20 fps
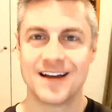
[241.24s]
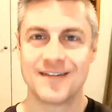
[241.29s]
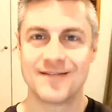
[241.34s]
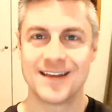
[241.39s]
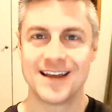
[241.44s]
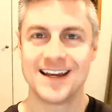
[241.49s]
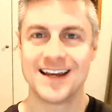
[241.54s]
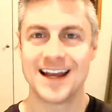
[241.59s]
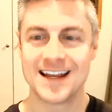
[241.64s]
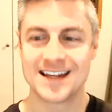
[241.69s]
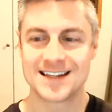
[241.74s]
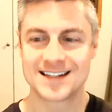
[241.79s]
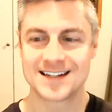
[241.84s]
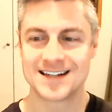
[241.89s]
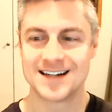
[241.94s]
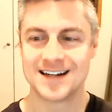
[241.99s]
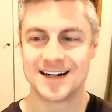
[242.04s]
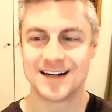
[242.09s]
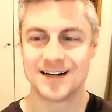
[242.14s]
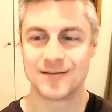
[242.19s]
they get,
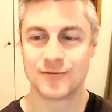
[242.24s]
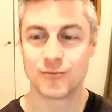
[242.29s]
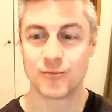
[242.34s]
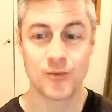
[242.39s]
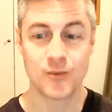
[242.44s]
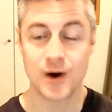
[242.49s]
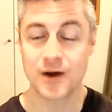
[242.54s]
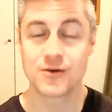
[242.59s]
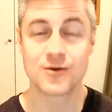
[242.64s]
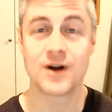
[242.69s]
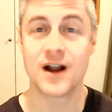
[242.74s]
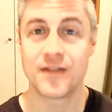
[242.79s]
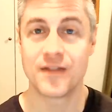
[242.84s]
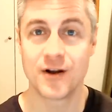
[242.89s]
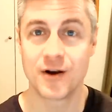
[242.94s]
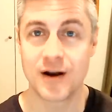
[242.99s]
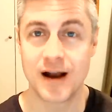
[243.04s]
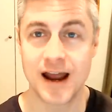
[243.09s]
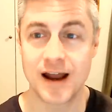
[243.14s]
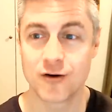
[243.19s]
uh, whether or not
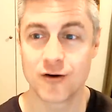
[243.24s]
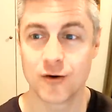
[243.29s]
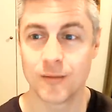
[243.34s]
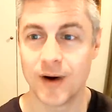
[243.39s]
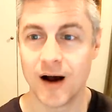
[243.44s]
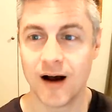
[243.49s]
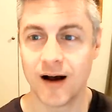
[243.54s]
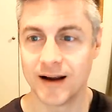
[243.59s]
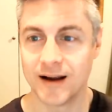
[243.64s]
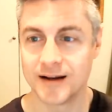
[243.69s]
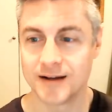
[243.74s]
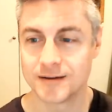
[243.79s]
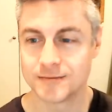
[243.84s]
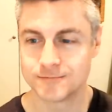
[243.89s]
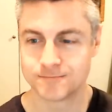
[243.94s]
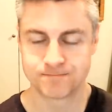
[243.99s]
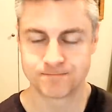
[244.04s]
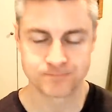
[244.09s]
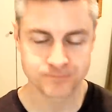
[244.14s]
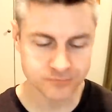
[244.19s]
they're ahead or behind.
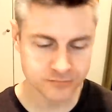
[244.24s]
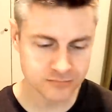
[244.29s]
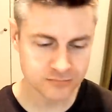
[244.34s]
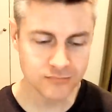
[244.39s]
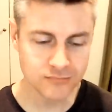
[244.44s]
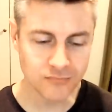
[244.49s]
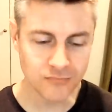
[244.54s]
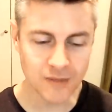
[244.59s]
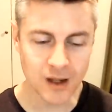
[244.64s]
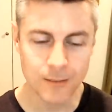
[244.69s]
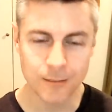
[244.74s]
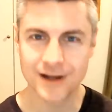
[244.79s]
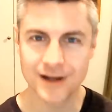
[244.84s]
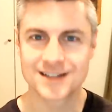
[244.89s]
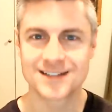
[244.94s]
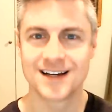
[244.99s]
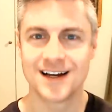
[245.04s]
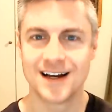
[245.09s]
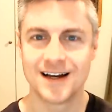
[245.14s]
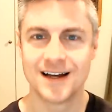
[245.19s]
But
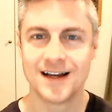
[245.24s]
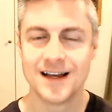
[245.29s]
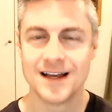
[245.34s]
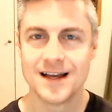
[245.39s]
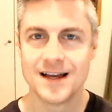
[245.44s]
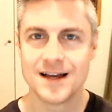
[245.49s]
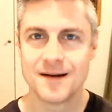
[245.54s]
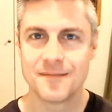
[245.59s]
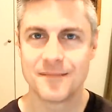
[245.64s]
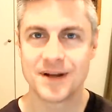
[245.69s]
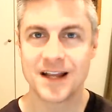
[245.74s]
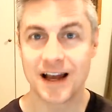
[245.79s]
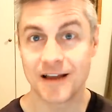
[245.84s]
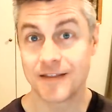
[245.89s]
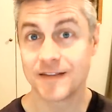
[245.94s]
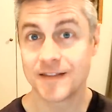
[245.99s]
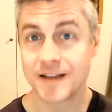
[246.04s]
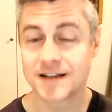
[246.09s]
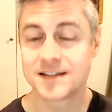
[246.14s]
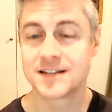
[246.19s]
uh, but yeah, I
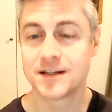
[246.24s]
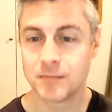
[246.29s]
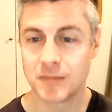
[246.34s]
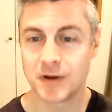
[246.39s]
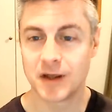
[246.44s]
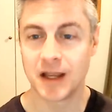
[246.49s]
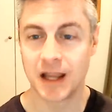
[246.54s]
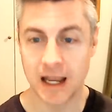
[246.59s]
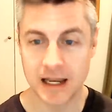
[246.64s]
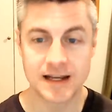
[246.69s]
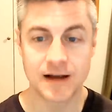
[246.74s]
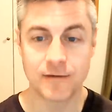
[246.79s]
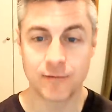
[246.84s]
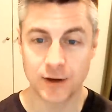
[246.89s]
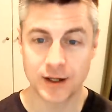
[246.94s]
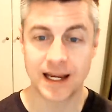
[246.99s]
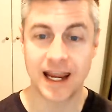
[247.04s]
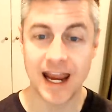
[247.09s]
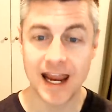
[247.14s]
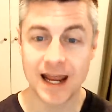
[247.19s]
think that's it
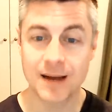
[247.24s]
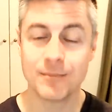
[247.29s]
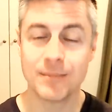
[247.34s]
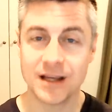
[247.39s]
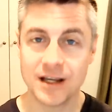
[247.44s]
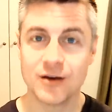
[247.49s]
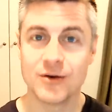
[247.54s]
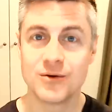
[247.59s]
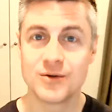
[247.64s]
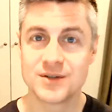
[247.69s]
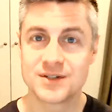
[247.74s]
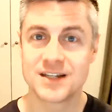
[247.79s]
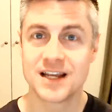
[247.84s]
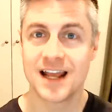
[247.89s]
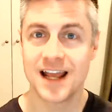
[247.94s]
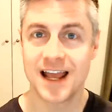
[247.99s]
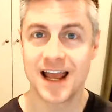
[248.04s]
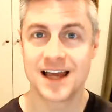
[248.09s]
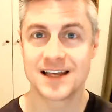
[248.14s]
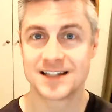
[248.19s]
definitely can be used
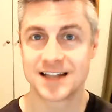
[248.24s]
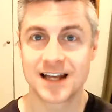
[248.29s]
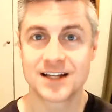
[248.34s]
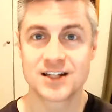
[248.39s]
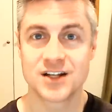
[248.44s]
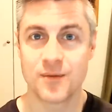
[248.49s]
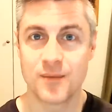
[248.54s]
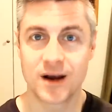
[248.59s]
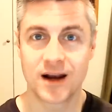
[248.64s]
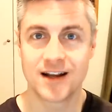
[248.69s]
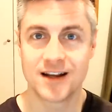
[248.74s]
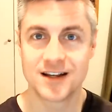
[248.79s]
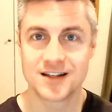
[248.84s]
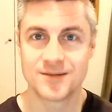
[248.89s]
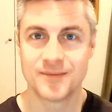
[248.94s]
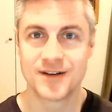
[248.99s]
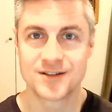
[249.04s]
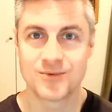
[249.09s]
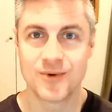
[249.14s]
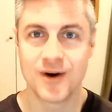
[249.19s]
as a catch-up
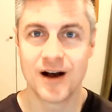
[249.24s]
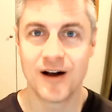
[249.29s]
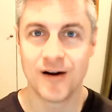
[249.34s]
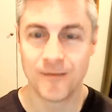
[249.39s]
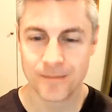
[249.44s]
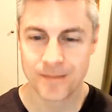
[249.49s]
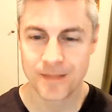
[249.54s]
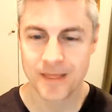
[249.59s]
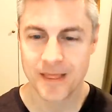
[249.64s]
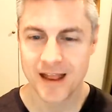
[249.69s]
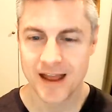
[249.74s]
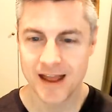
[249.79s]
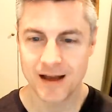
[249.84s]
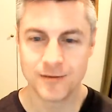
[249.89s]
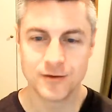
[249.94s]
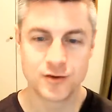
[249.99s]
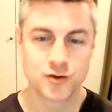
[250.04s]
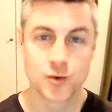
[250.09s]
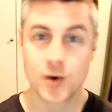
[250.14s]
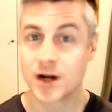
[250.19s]
mechanism as well, a
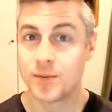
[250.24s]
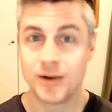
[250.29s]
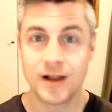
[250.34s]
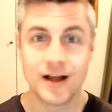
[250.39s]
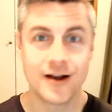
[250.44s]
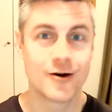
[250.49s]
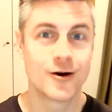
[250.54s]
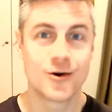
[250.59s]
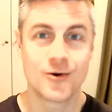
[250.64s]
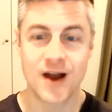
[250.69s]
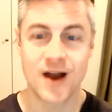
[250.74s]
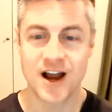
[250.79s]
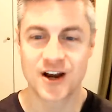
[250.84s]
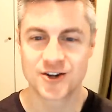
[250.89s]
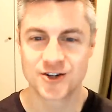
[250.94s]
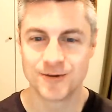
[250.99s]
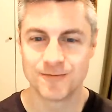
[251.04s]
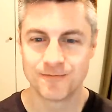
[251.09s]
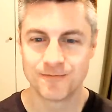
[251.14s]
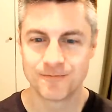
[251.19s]
direct player interaction.